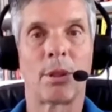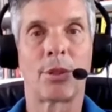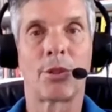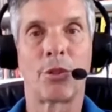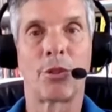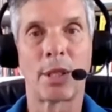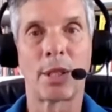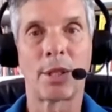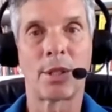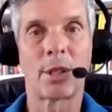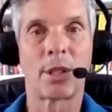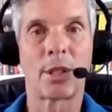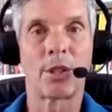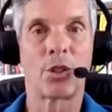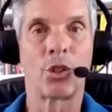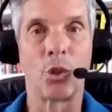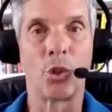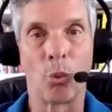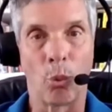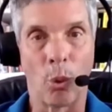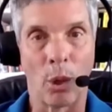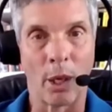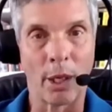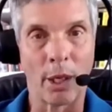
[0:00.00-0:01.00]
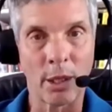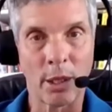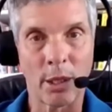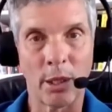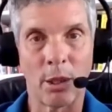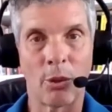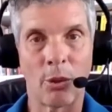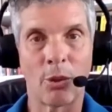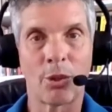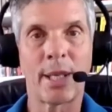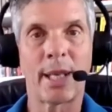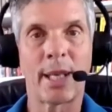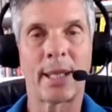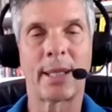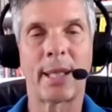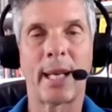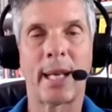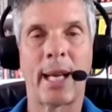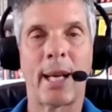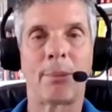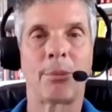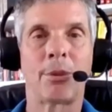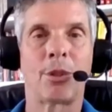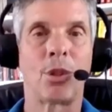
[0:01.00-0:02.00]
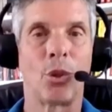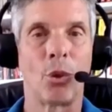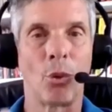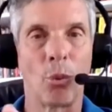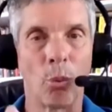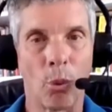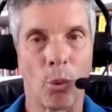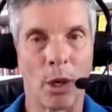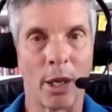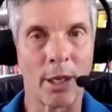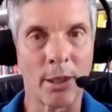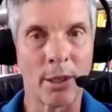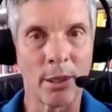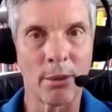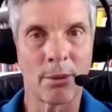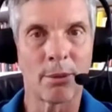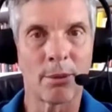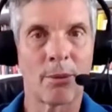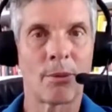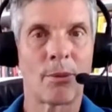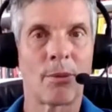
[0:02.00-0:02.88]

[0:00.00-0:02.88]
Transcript: addressing it do you want to close that gap do you want to